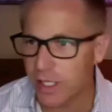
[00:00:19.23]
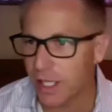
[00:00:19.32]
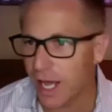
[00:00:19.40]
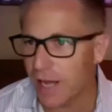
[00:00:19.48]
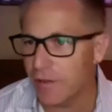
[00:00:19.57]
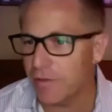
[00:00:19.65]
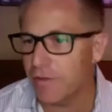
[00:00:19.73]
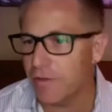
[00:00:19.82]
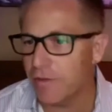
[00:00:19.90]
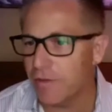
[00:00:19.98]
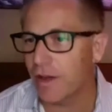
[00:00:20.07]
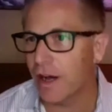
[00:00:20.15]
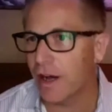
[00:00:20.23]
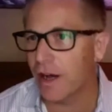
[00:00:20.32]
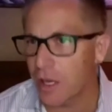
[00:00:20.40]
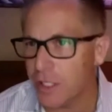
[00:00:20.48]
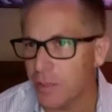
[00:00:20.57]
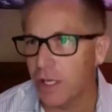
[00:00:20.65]
live,
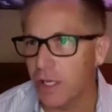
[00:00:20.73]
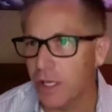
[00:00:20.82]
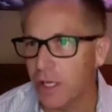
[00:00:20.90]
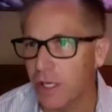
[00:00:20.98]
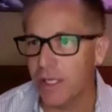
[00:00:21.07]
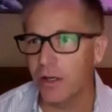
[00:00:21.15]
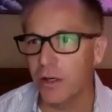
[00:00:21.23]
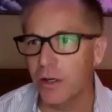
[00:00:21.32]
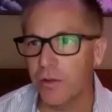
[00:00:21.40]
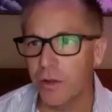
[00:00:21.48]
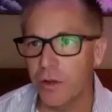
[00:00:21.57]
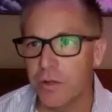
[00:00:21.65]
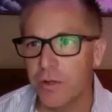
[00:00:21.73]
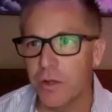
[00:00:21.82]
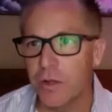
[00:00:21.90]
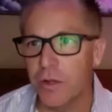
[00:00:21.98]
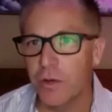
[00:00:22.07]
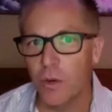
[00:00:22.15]
awesome that you can be here. For those of
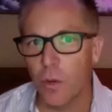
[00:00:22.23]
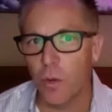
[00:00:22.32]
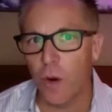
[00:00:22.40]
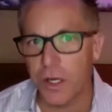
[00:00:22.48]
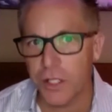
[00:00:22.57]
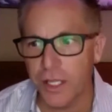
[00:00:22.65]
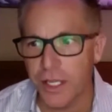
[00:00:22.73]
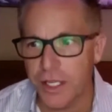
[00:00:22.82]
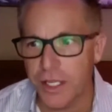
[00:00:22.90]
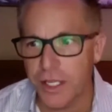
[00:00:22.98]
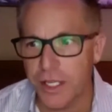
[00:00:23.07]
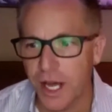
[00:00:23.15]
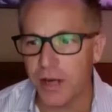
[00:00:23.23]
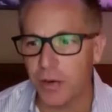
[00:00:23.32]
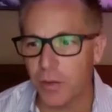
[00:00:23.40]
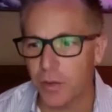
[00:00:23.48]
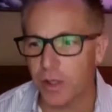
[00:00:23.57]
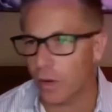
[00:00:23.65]
you who are watching this
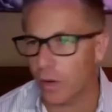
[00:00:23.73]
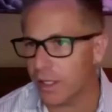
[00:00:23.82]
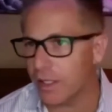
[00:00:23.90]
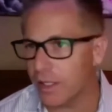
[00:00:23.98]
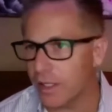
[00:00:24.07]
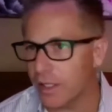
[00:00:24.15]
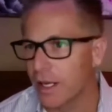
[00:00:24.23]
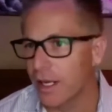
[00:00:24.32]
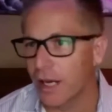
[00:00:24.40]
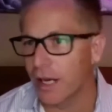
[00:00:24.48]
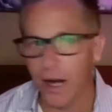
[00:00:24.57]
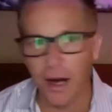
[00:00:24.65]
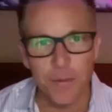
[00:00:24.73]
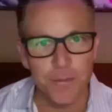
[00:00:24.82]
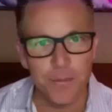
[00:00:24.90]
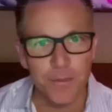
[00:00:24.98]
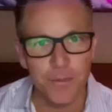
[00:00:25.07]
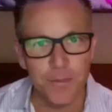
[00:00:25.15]
on a recording,
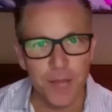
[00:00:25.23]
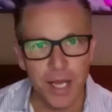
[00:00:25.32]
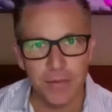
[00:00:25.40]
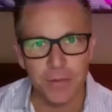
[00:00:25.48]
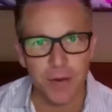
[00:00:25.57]
hey,